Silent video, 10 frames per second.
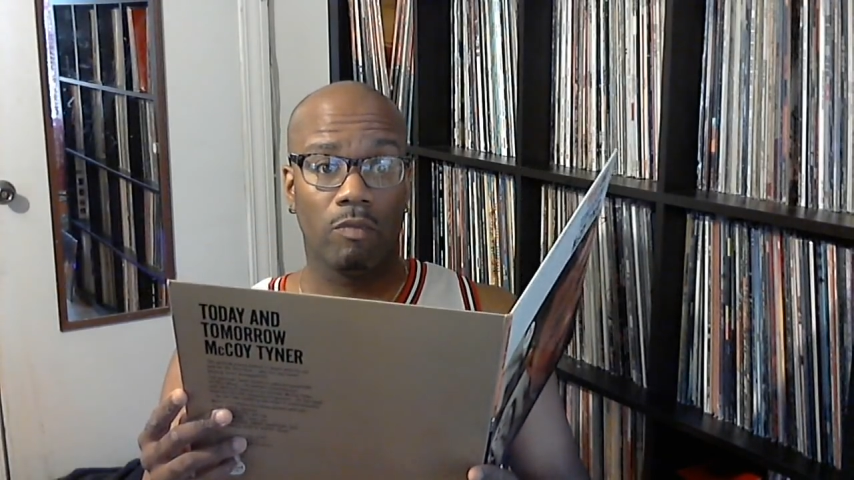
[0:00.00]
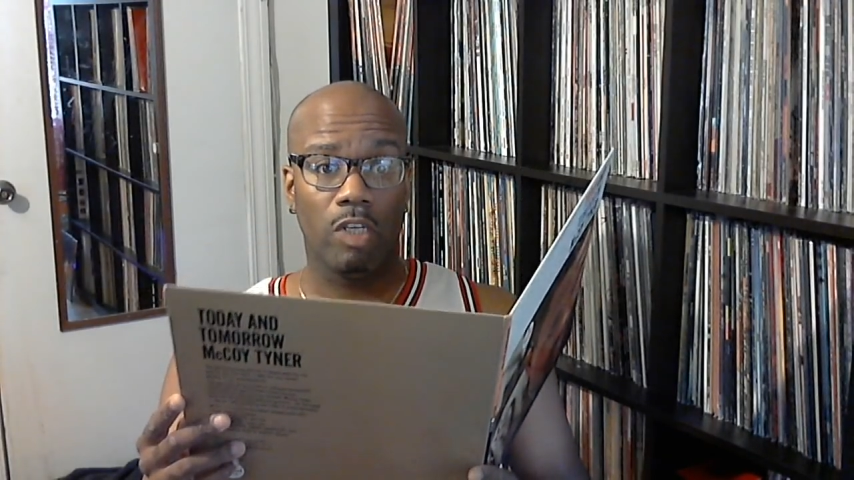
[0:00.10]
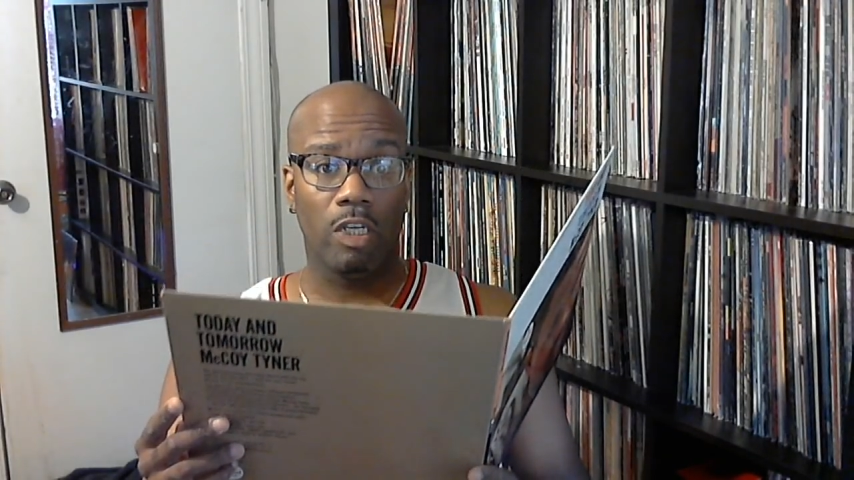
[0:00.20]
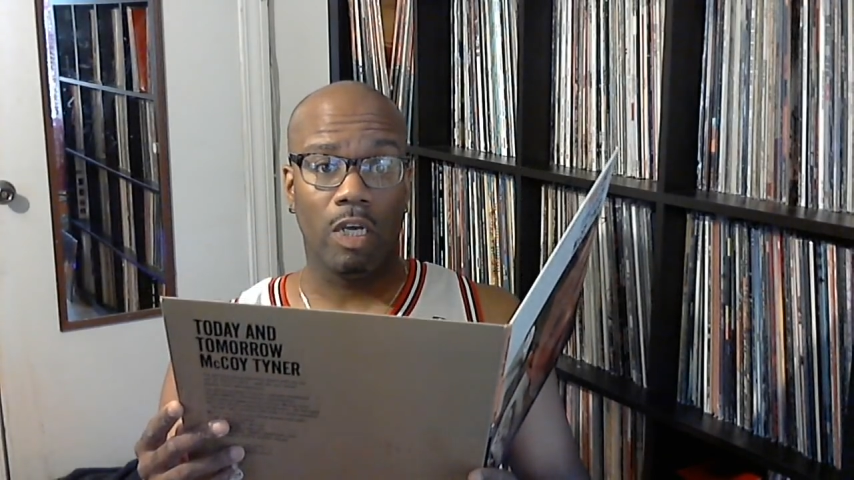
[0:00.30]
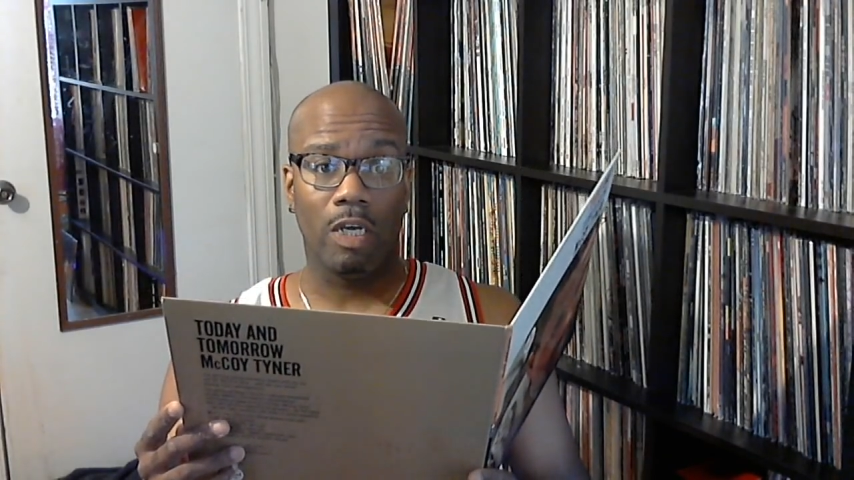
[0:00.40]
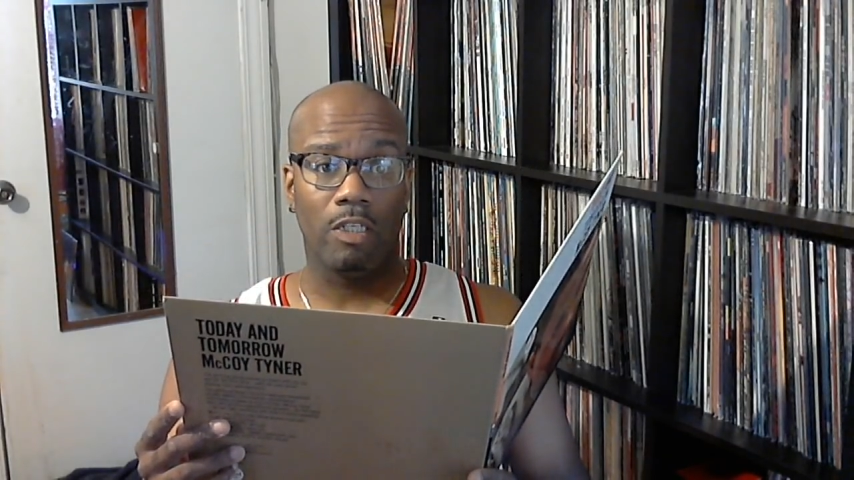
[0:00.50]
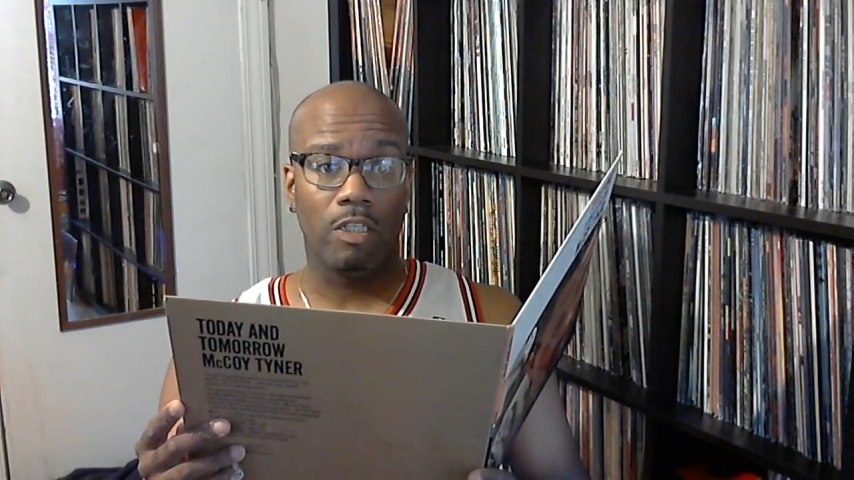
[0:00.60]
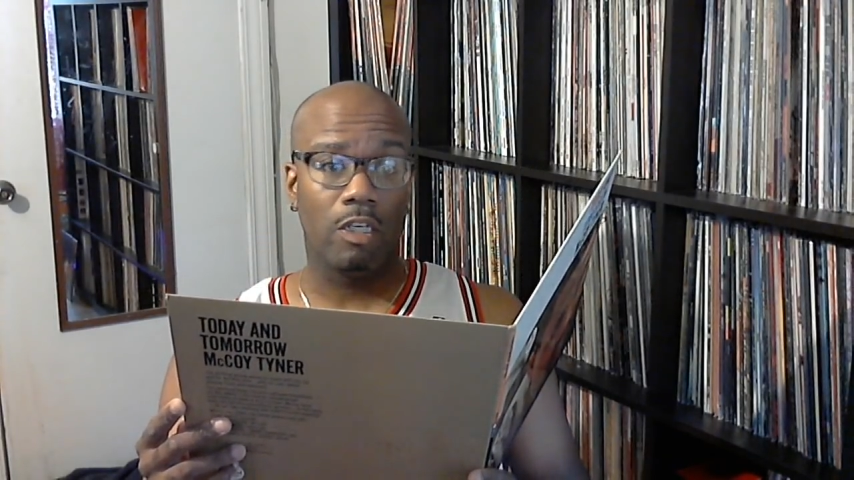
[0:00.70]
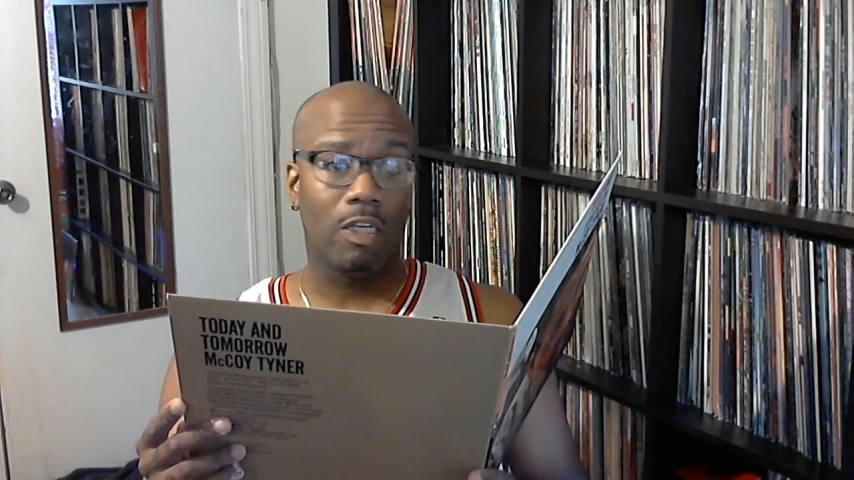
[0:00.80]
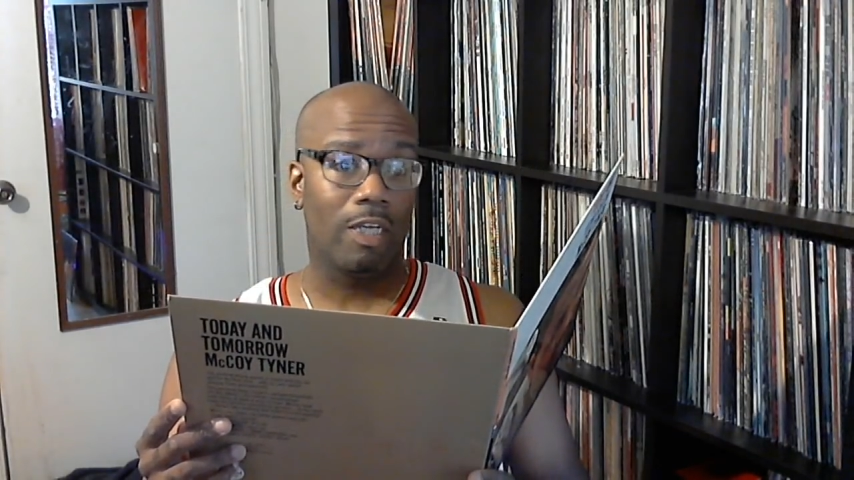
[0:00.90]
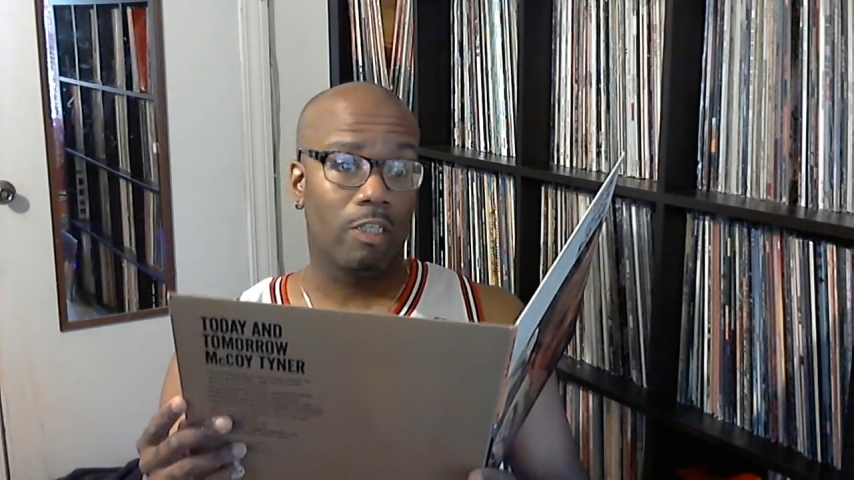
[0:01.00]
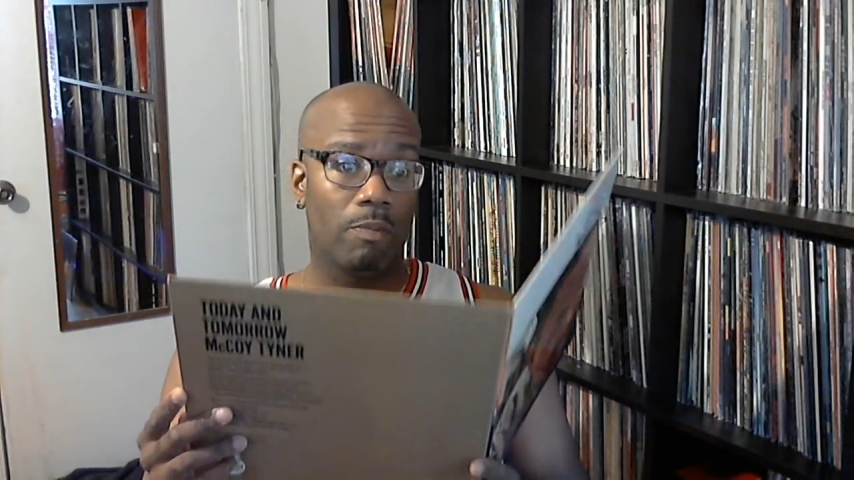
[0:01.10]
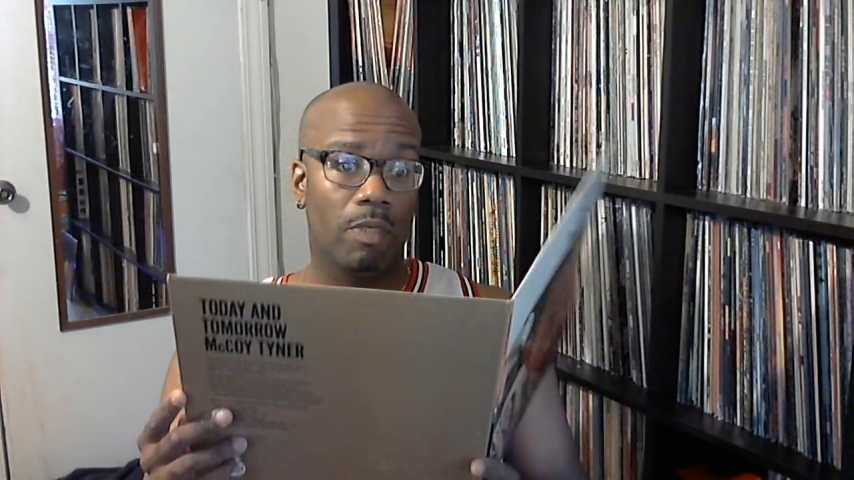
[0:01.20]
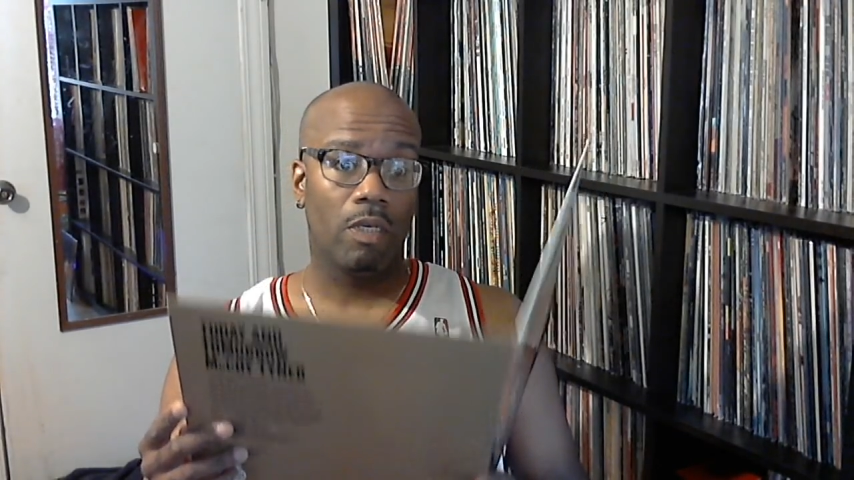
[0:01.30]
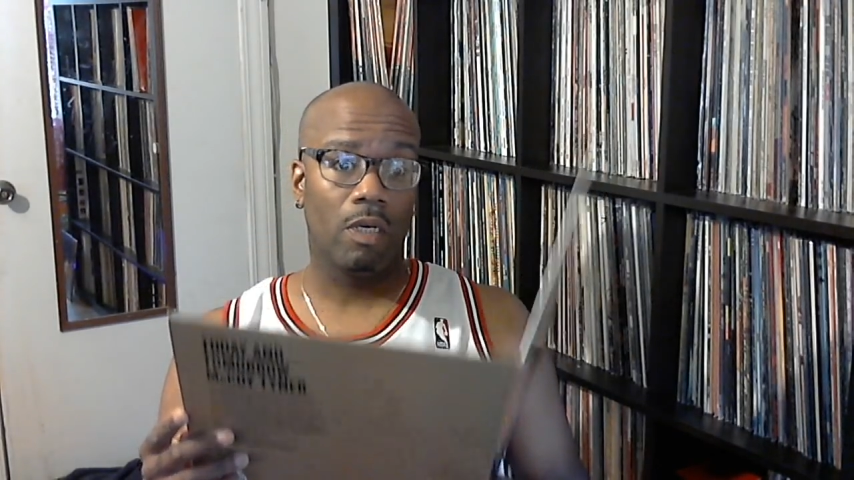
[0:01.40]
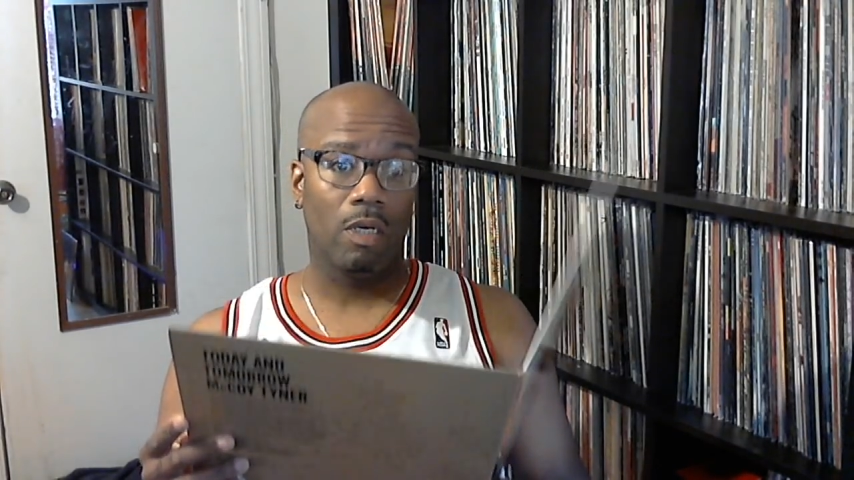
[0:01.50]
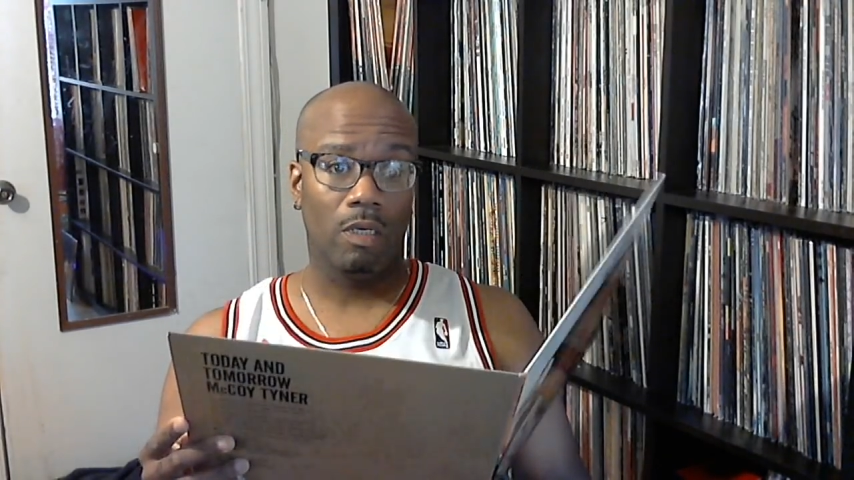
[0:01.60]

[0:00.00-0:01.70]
The Dizzy Gillespie